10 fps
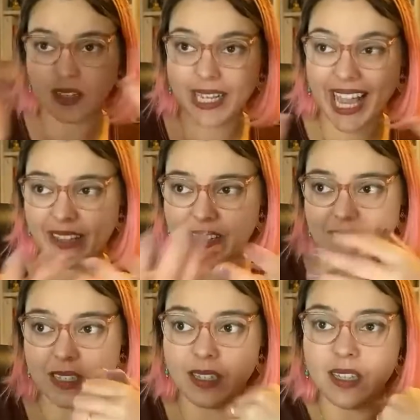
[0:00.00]

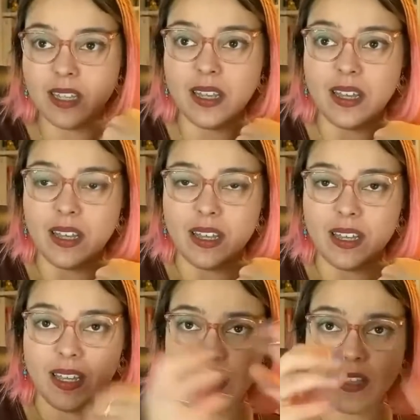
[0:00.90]
casing
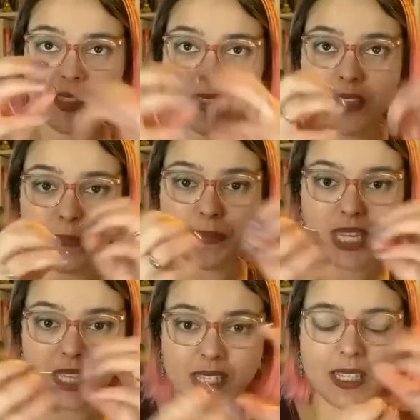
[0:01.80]
and the
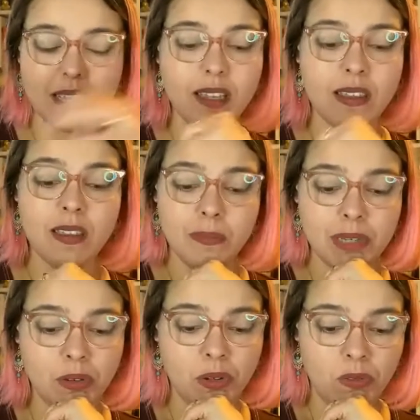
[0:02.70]
meats in the
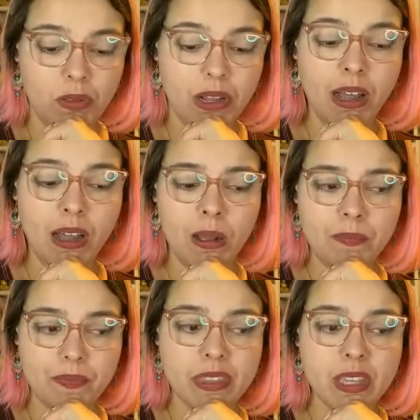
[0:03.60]
middle.
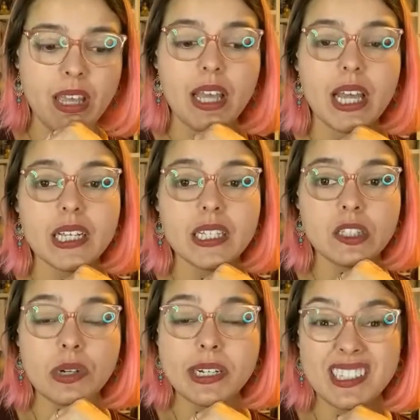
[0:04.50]

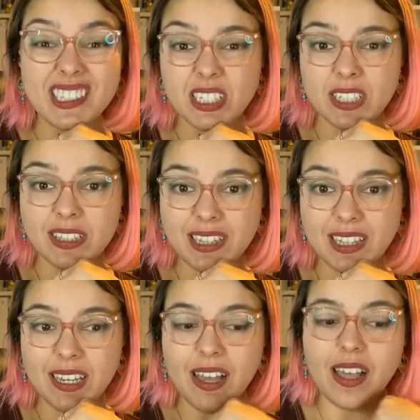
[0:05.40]

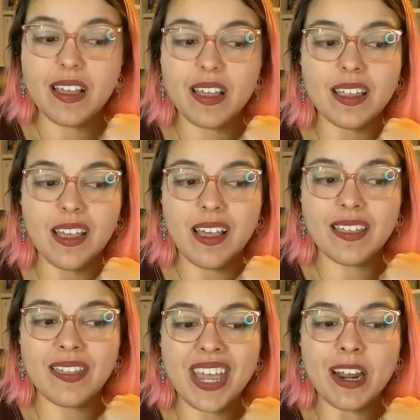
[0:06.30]
Traditionally,
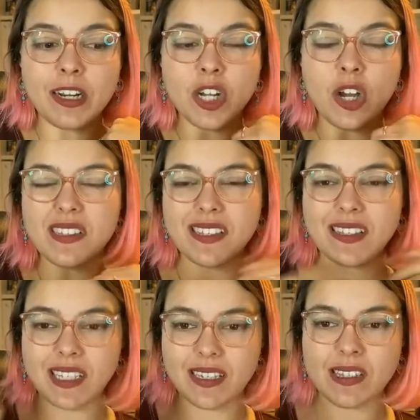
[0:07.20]
they are not
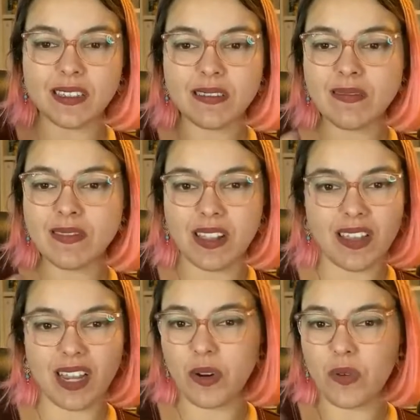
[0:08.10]
seasoned.
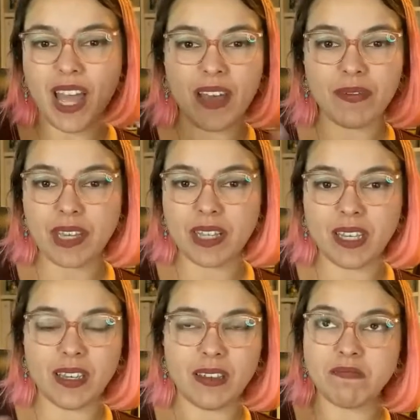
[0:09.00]
They don't have any,